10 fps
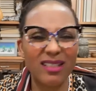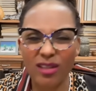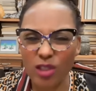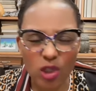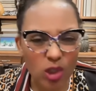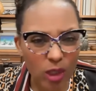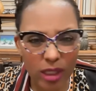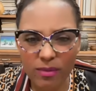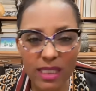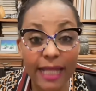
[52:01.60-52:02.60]
Under the
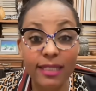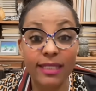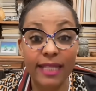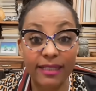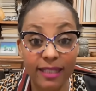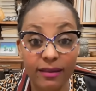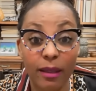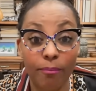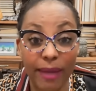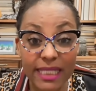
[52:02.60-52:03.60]
circumstances, they
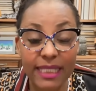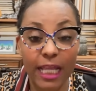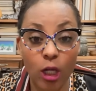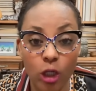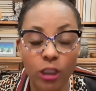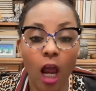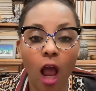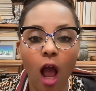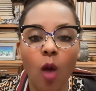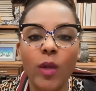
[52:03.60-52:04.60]
did the best they could.
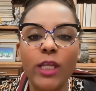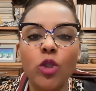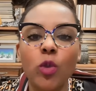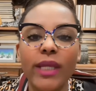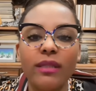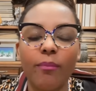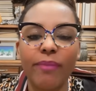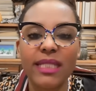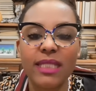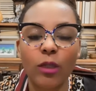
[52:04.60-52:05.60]
Are we doing the
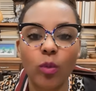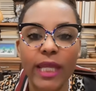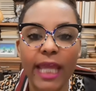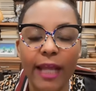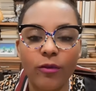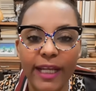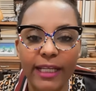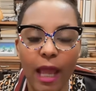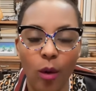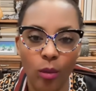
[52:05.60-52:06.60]
best that we can
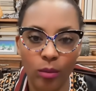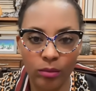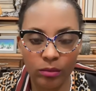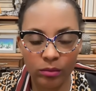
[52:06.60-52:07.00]
right now?